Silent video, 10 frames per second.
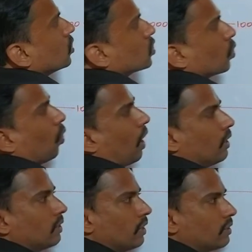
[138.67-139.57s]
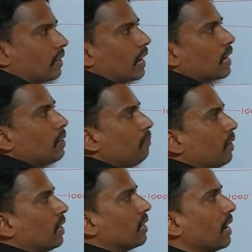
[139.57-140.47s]
So at that
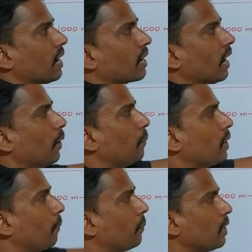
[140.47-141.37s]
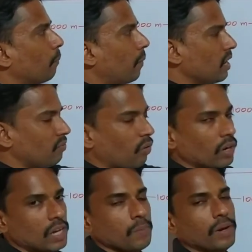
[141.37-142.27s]
time a can beat B by
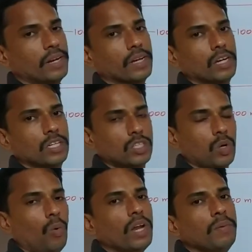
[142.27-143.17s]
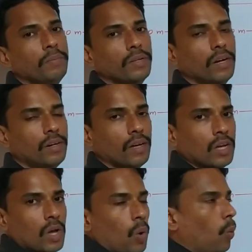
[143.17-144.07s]
40 meters. Now, what do you mean by that?
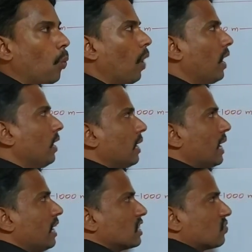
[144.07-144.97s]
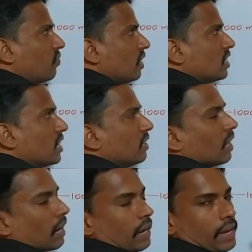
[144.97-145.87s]
While A is finishing
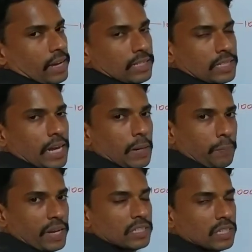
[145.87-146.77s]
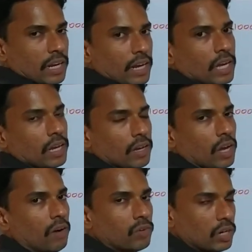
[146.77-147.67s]
the race, it means clearly
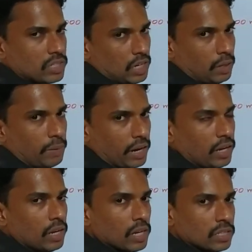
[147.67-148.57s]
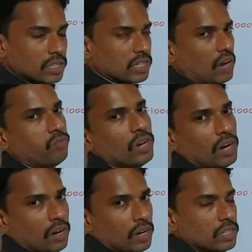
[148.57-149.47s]
you have to understand the meaning. Just carefully, uh,
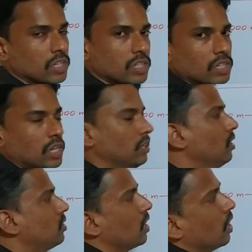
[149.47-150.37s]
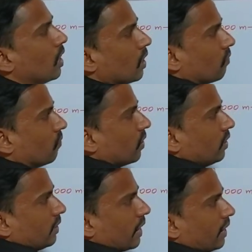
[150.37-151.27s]
uh just listen this.
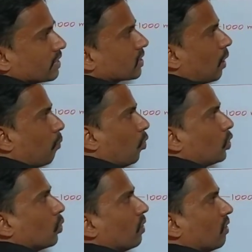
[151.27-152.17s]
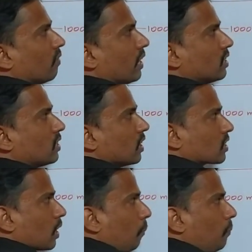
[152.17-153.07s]
When A is about to, when A is
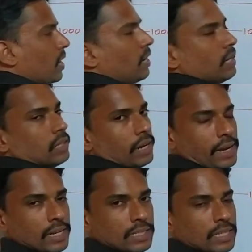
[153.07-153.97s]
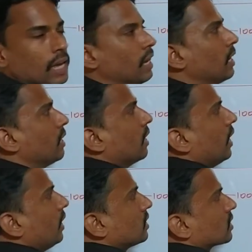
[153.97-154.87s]
just completing the race,
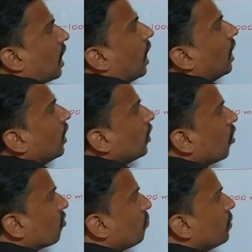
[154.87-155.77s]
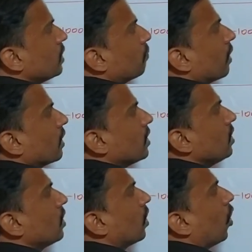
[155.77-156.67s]
A is ahead of B
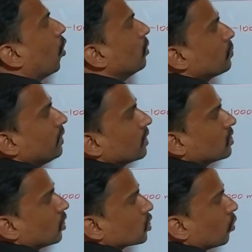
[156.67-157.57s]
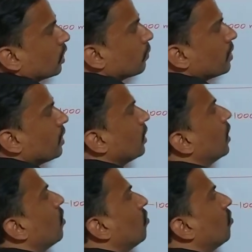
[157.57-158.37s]
by how much meters? It is going to be